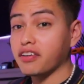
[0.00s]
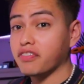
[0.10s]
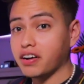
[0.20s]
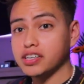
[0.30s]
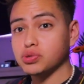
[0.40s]
are
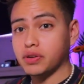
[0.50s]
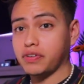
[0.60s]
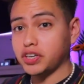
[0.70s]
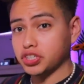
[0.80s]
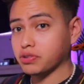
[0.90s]
very sweet,
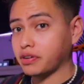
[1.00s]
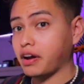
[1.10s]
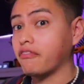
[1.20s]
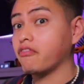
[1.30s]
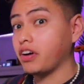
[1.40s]
very sugary,
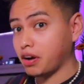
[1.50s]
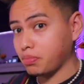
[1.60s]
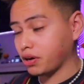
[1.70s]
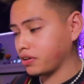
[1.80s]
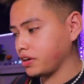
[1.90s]
and very
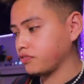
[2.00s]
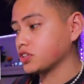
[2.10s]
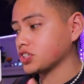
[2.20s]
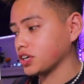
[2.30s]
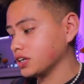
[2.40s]
buttery, for
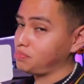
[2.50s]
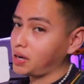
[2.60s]
sure.